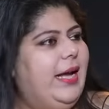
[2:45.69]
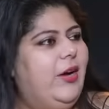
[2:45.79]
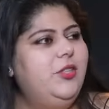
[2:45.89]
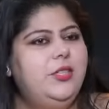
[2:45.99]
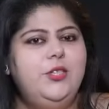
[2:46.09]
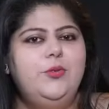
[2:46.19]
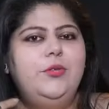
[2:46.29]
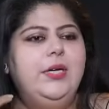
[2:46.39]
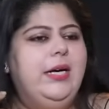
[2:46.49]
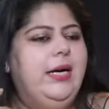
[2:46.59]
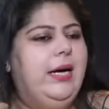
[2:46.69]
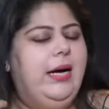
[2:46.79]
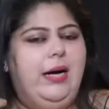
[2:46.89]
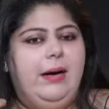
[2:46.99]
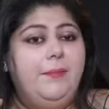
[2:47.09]
How did you
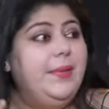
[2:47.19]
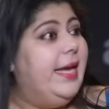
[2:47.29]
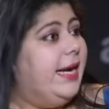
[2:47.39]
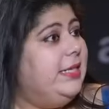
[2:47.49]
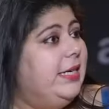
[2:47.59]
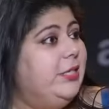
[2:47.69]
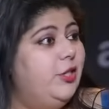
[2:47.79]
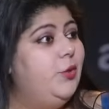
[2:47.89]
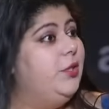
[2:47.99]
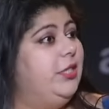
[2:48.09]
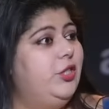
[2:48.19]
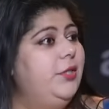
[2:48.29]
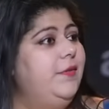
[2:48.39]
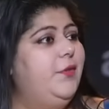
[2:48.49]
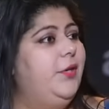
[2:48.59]
uh, get it? Did you
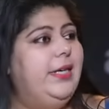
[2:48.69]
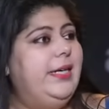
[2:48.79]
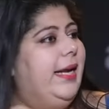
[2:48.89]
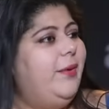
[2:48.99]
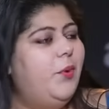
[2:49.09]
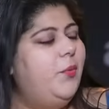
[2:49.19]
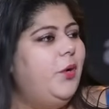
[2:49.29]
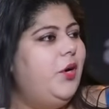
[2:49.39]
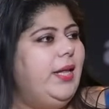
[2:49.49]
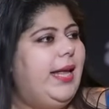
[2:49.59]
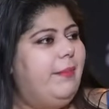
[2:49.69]
audition for it? Like what, what all